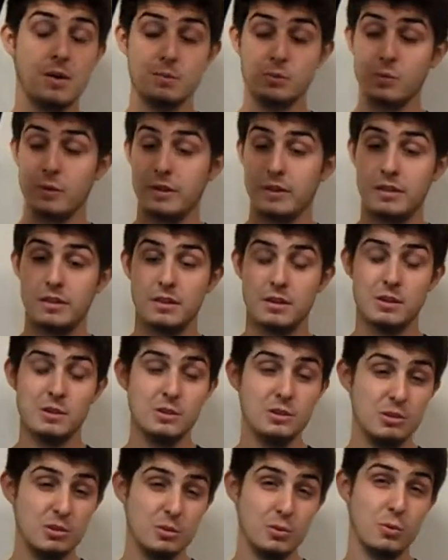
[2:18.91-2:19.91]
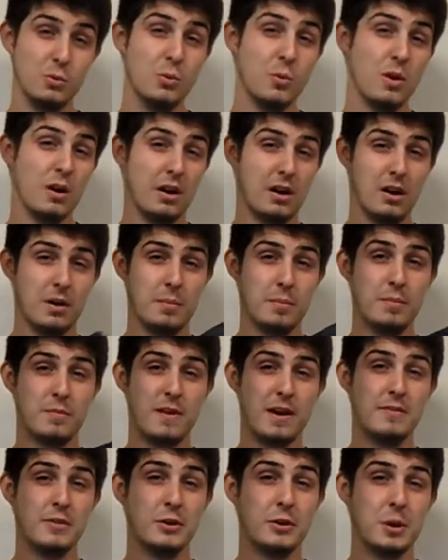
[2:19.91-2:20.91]
comes with two
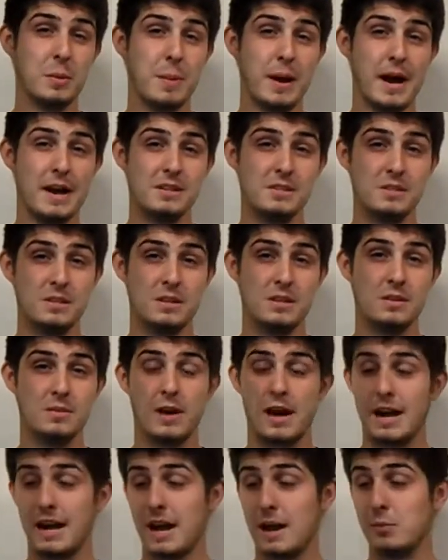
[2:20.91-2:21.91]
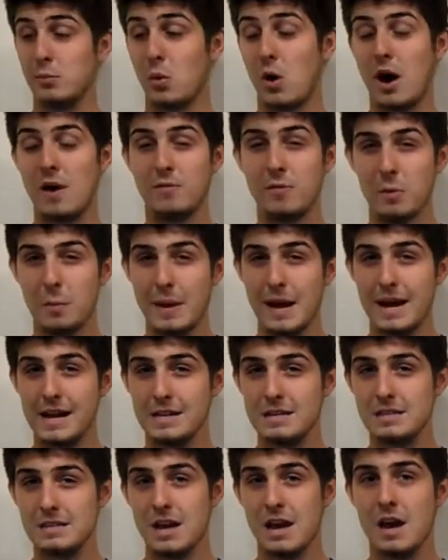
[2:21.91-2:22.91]
500 capacity high cap waffle
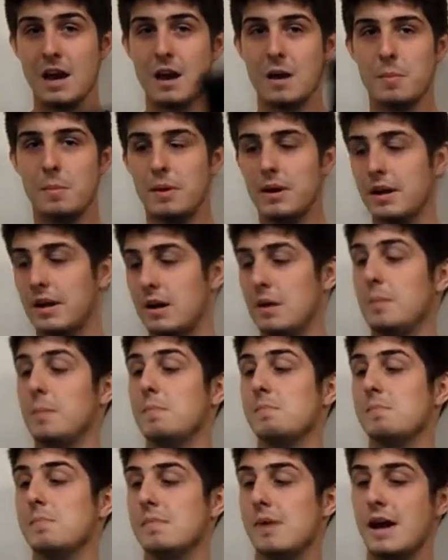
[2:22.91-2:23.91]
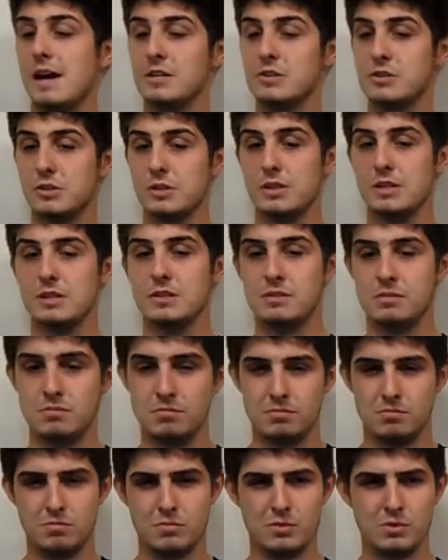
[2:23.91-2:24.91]
mags, but I actually
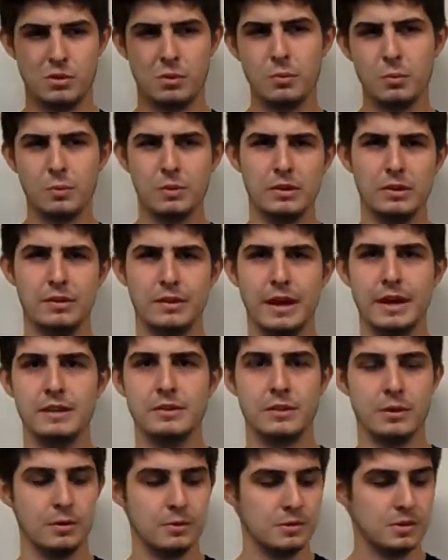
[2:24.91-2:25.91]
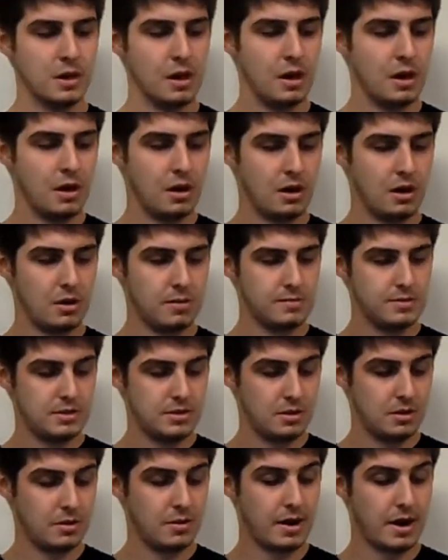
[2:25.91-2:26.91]
don't really like those.
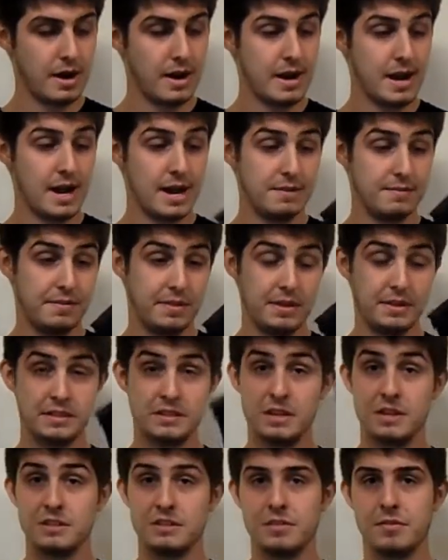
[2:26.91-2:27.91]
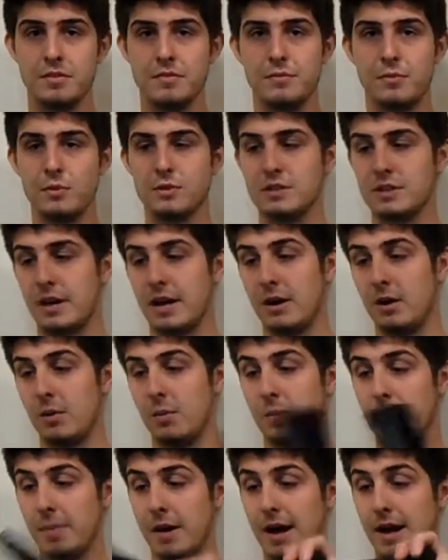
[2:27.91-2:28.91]
So I have this 74
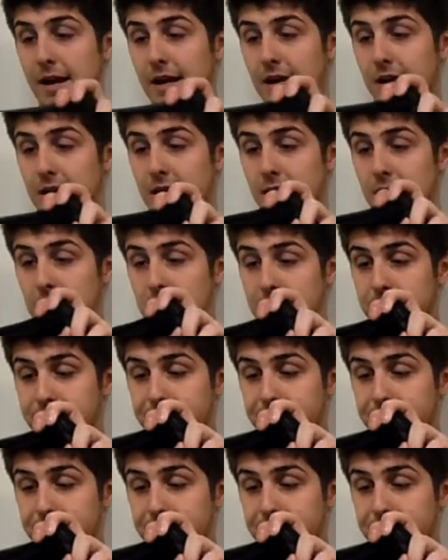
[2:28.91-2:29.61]
style mag in it,